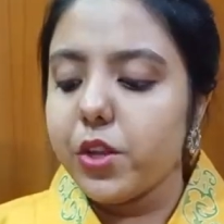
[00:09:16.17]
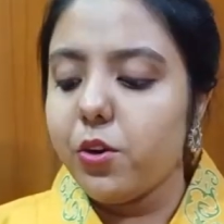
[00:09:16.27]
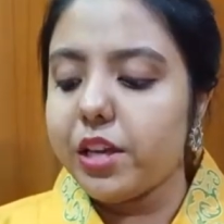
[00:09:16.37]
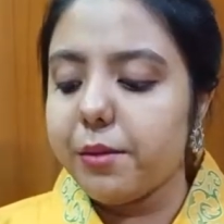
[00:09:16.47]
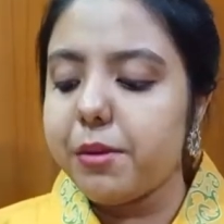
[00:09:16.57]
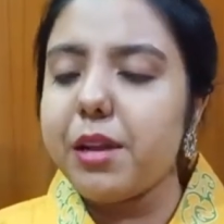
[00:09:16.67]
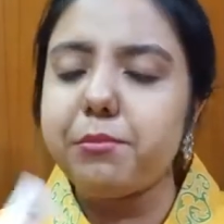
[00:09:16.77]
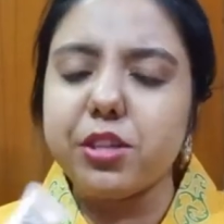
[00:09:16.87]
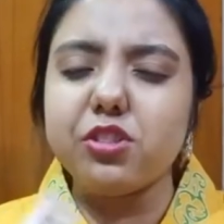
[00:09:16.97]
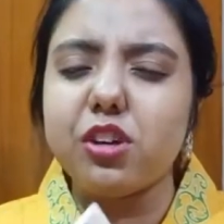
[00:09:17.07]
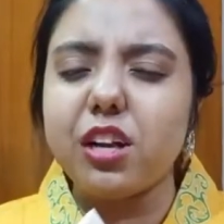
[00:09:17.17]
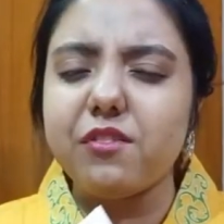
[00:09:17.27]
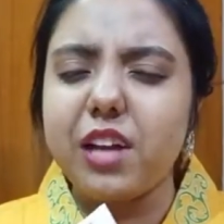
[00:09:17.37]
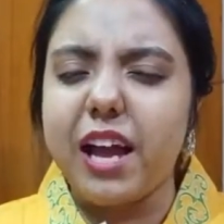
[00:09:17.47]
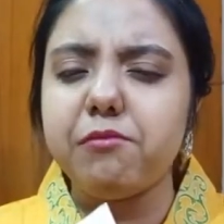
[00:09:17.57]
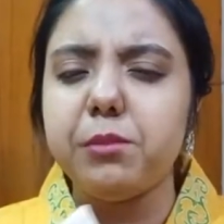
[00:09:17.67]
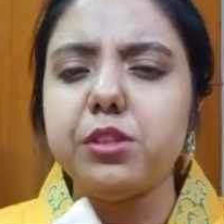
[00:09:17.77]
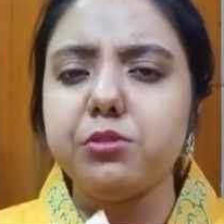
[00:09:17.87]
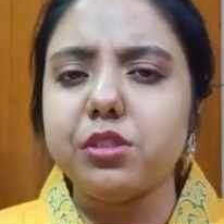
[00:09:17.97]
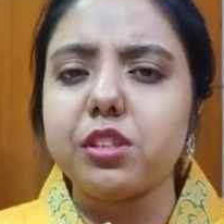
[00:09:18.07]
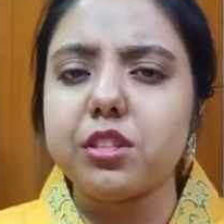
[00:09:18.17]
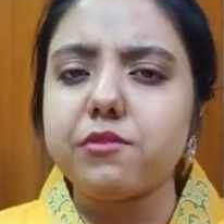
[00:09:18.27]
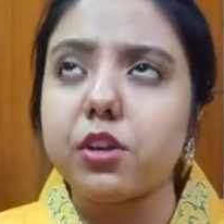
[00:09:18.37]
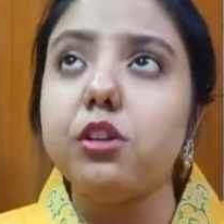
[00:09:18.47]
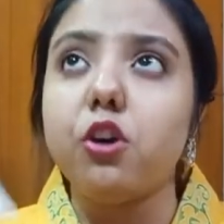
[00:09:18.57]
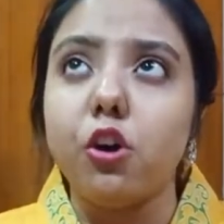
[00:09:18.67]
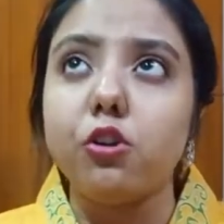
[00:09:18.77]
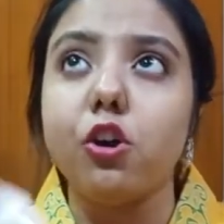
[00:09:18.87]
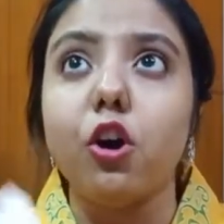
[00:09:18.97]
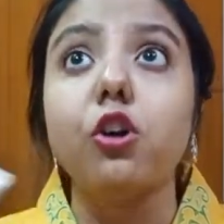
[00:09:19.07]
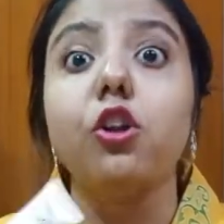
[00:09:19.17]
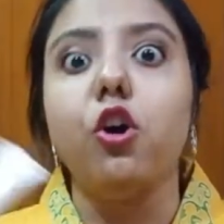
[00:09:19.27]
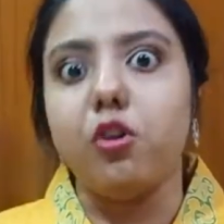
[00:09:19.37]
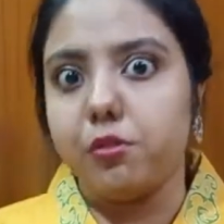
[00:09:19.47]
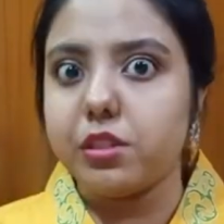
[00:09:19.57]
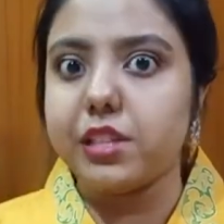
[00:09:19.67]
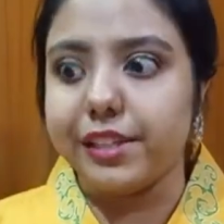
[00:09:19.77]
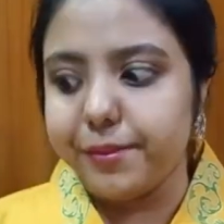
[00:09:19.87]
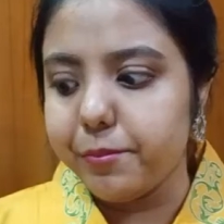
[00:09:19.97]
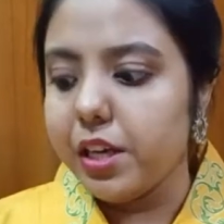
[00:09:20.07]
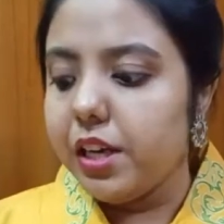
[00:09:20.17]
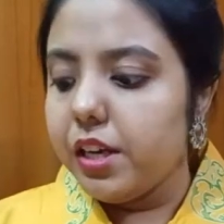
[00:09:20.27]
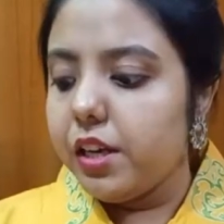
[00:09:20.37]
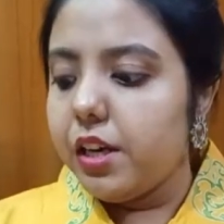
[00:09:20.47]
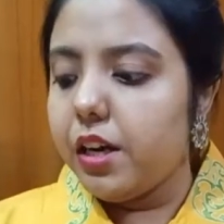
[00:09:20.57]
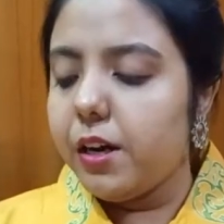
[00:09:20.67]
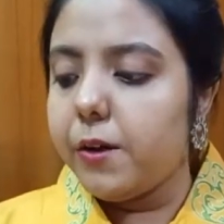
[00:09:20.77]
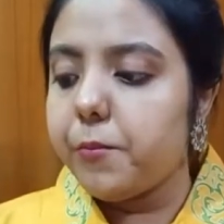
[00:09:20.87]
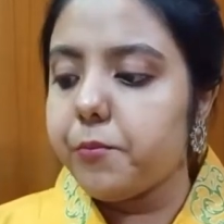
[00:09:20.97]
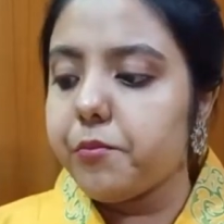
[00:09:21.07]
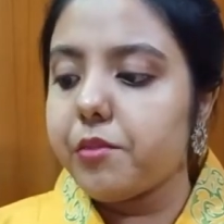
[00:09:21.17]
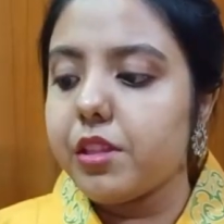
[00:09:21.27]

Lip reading: Okay, but I'm pretty sure I have been using this for a long time.